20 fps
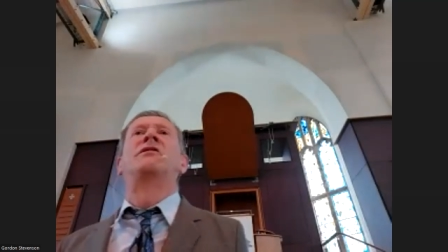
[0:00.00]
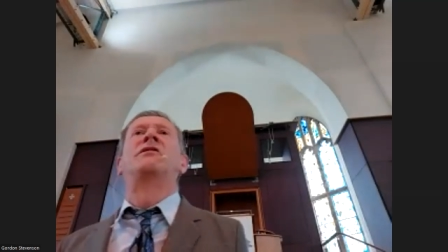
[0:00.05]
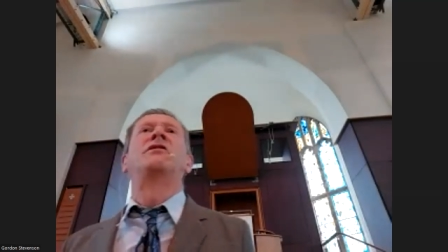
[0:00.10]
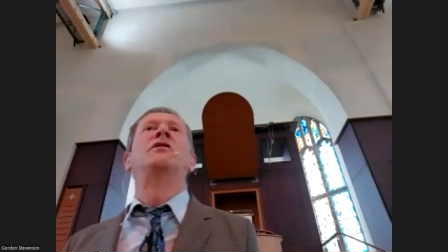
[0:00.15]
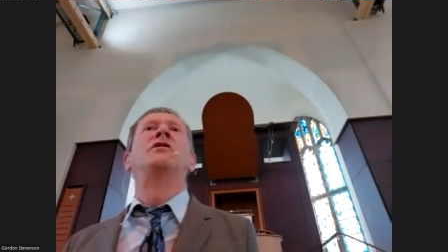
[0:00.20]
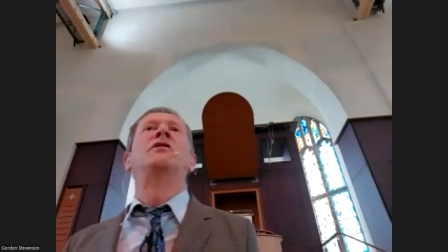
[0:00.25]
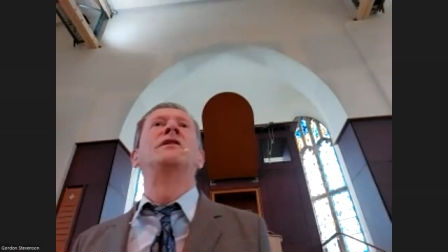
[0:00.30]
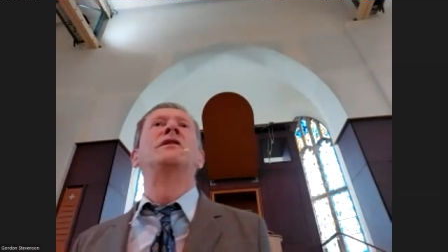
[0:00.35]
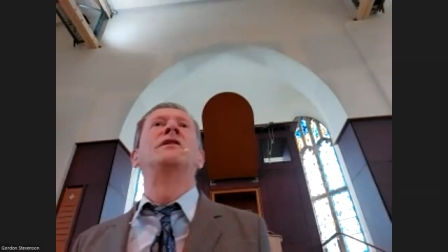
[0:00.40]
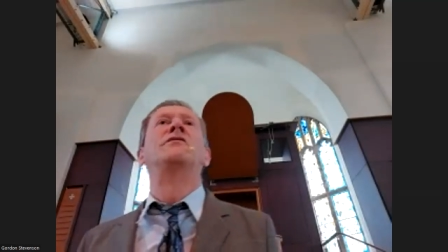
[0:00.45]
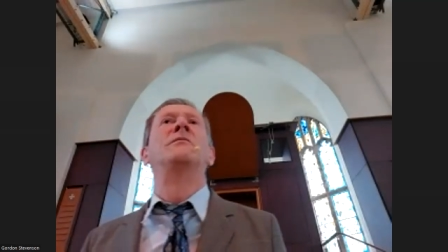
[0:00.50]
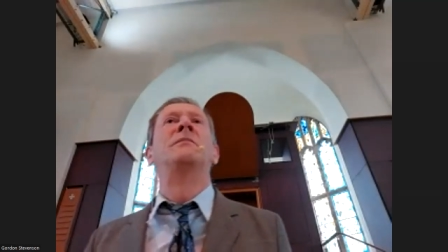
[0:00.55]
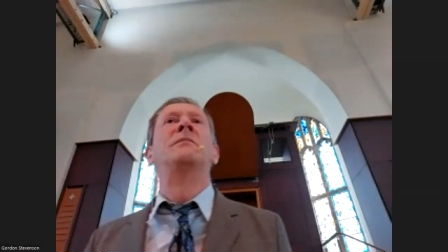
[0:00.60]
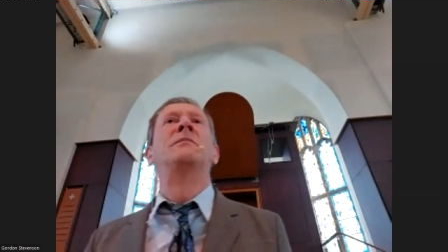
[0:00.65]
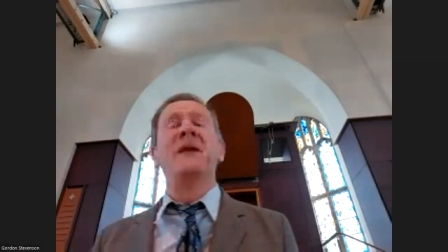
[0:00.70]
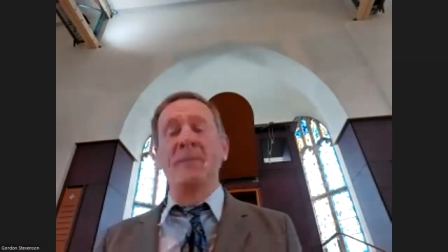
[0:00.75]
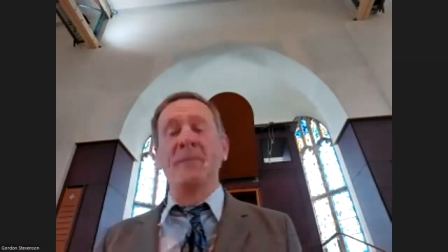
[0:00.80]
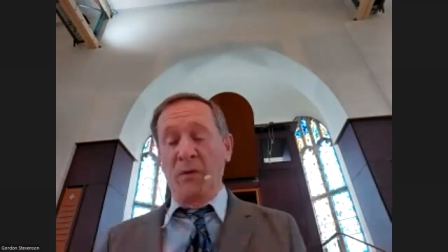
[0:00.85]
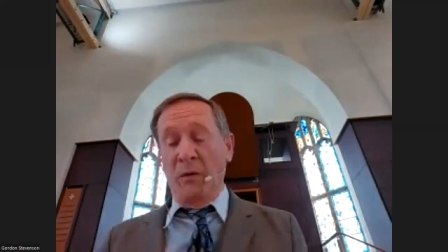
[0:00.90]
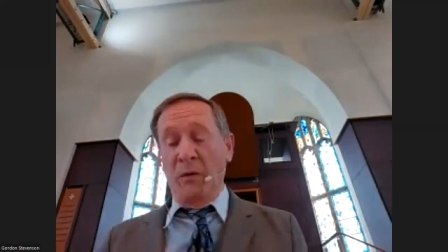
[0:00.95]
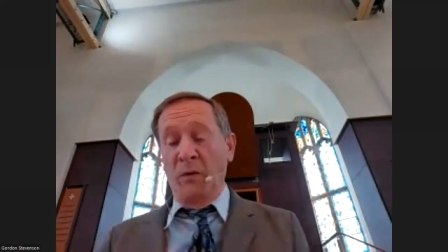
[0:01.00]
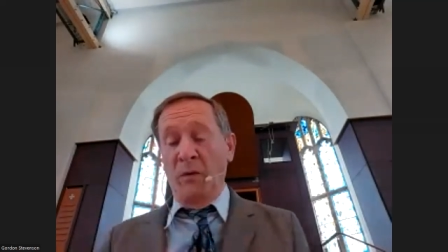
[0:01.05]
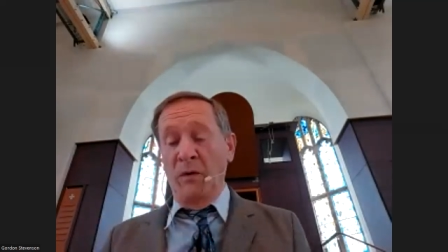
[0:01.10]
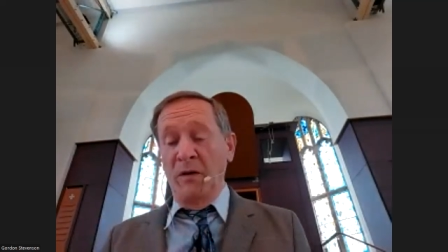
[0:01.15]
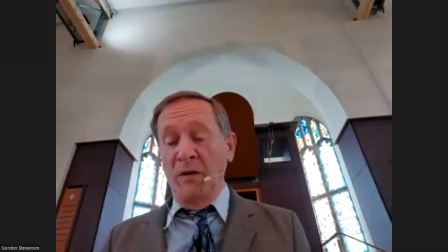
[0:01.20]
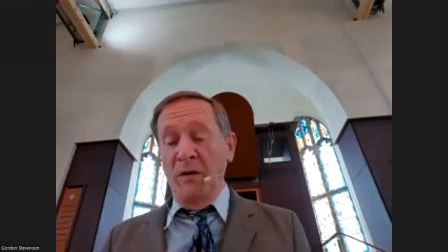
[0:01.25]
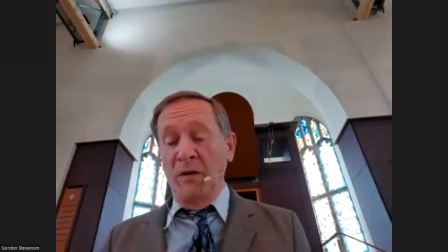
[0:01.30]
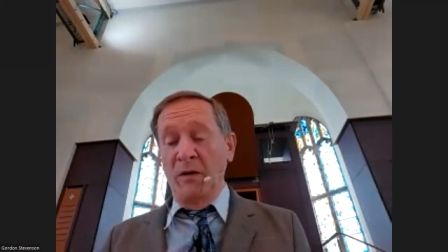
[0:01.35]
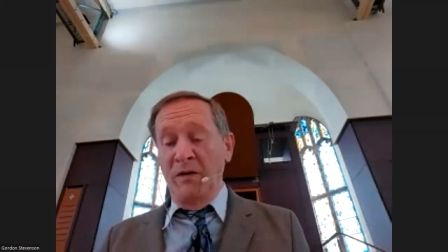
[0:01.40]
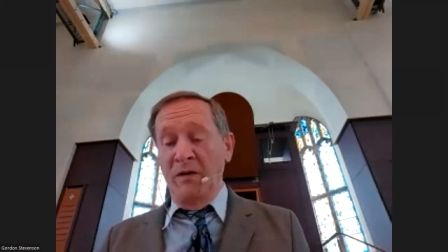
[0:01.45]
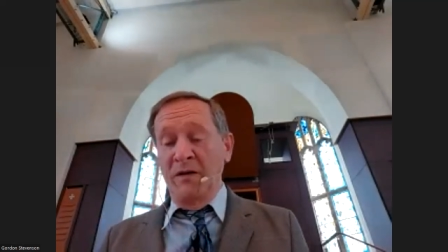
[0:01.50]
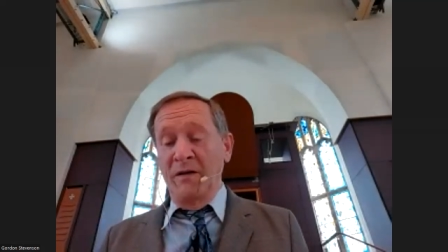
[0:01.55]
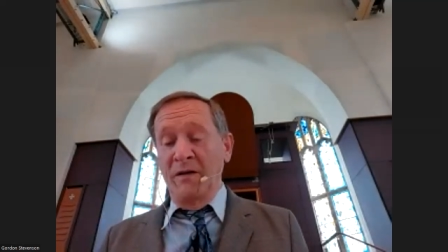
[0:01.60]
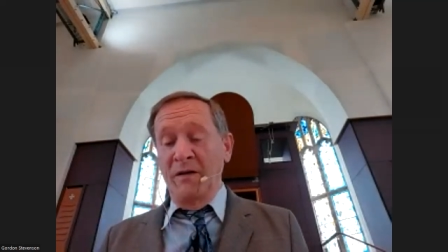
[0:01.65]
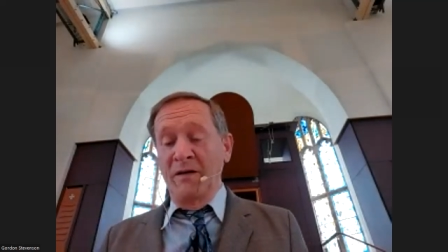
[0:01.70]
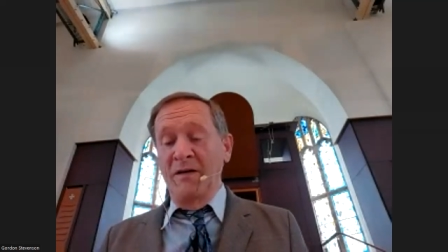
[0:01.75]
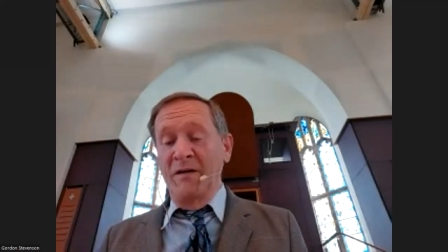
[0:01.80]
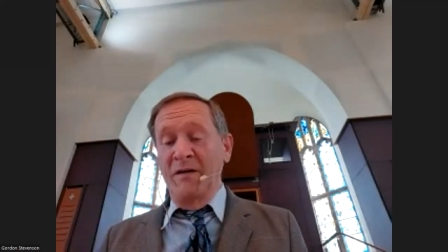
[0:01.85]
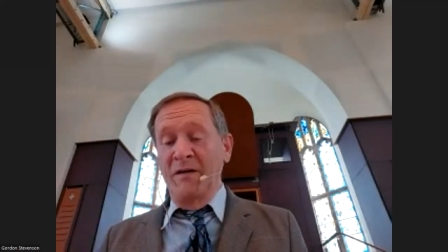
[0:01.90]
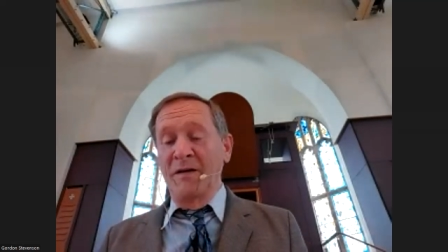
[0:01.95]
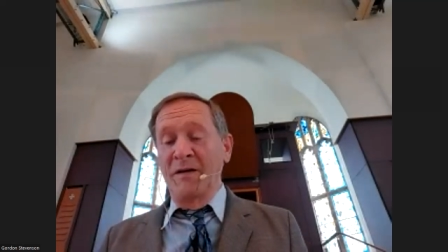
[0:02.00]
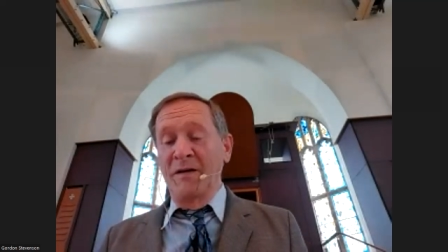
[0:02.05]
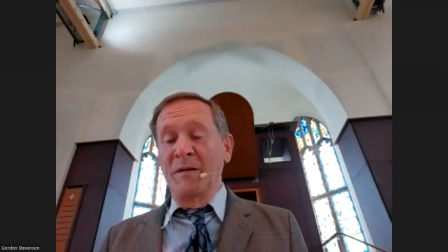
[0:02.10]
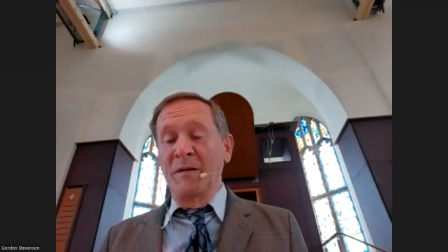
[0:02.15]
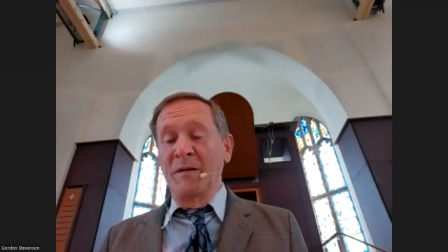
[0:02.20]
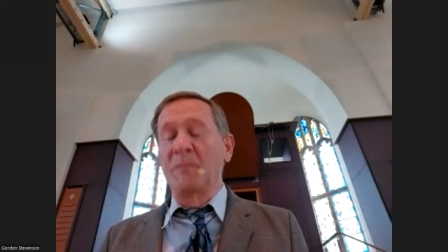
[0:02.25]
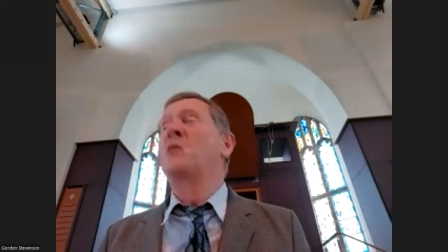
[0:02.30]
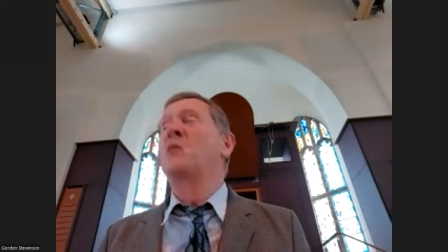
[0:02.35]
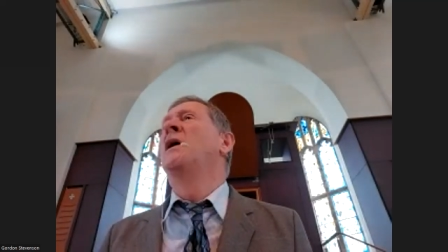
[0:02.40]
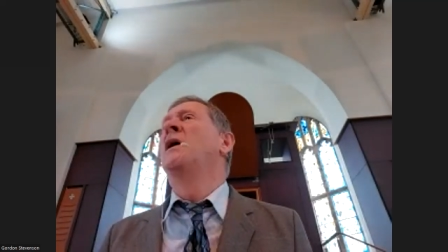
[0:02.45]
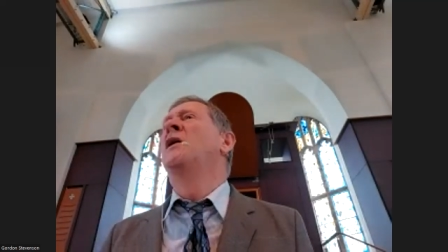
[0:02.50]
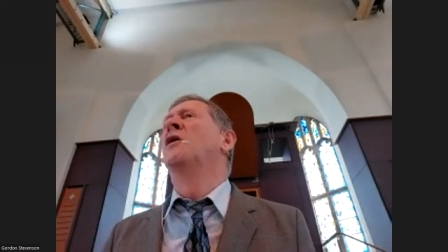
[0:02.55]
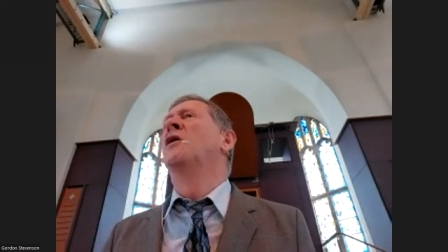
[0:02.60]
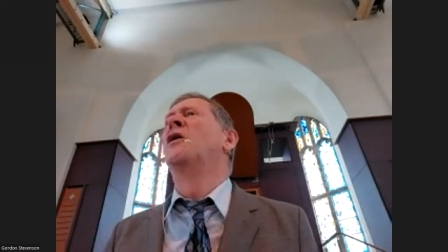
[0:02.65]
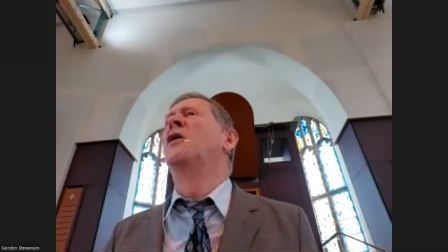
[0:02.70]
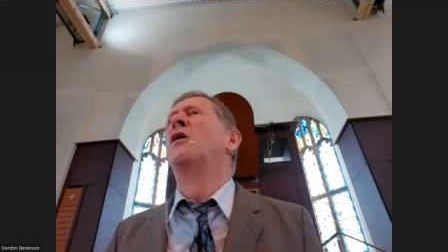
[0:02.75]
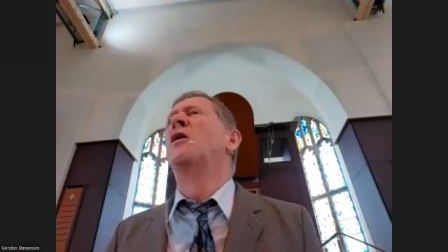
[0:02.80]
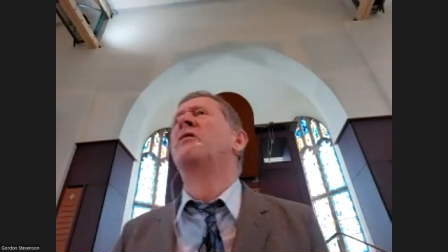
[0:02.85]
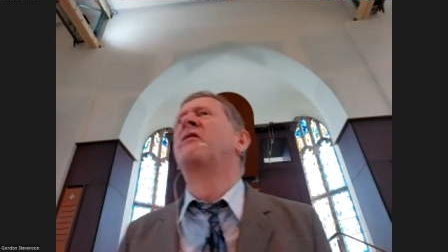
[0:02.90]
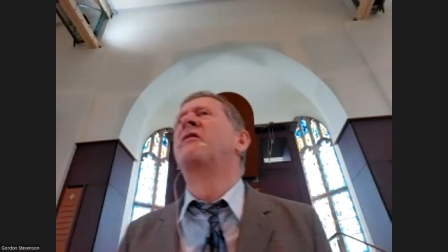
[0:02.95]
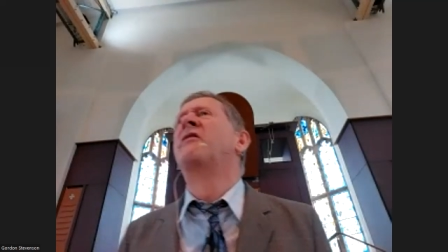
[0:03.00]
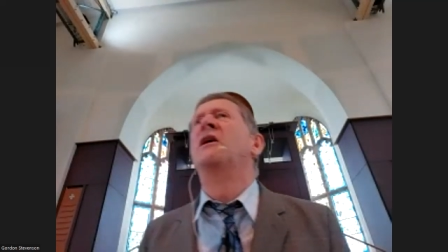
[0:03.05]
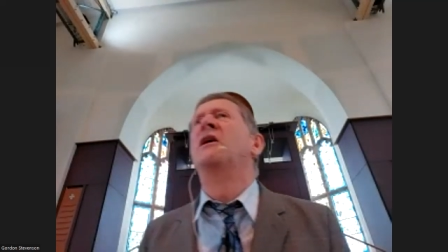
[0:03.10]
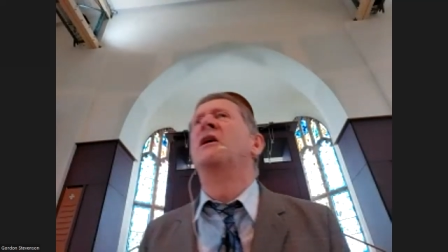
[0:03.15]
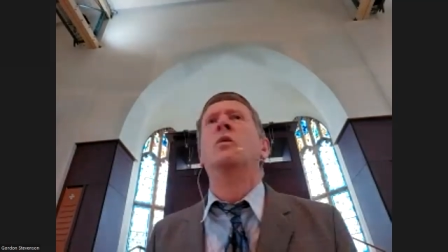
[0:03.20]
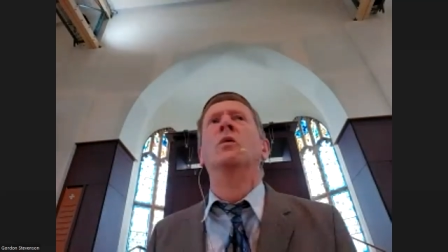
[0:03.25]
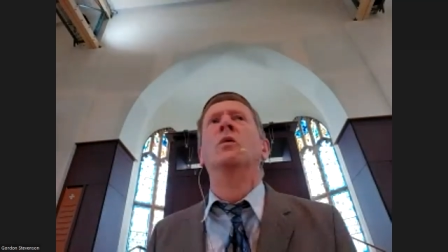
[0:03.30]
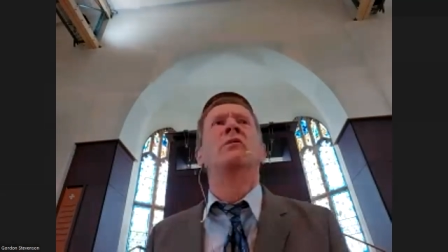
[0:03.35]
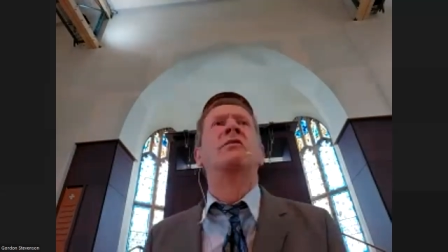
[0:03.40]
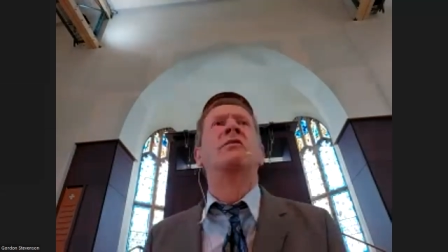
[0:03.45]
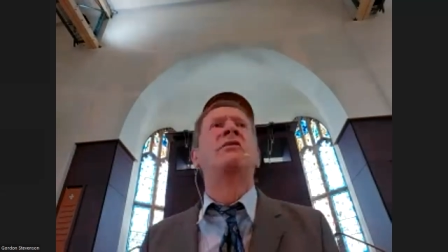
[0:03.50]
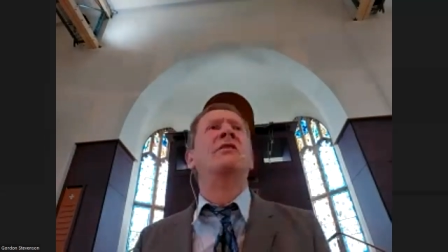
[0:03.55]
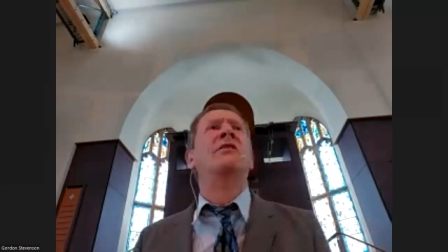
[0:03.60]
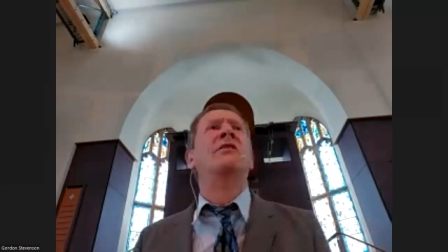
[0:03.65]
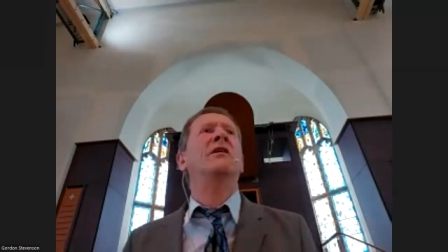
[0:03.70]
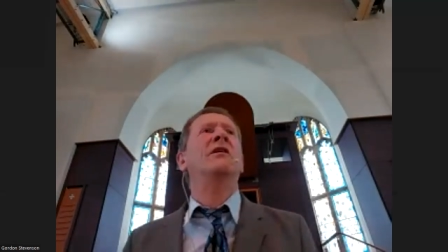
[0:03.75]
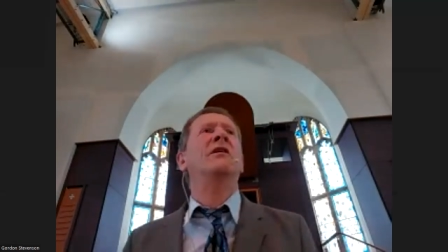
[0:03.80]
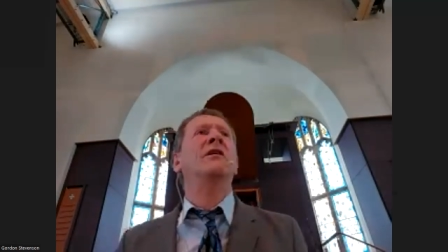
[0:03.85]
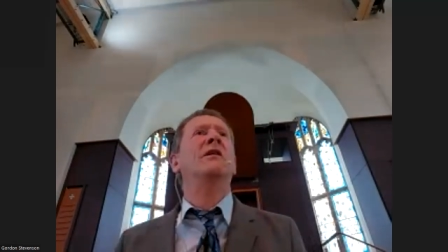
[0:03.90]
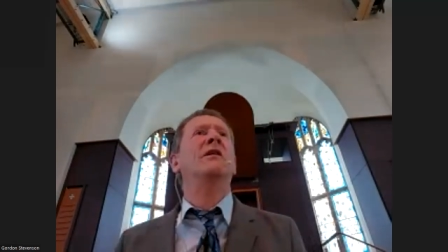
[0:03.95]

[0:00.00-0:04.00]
of two different people. But we're not God's equals.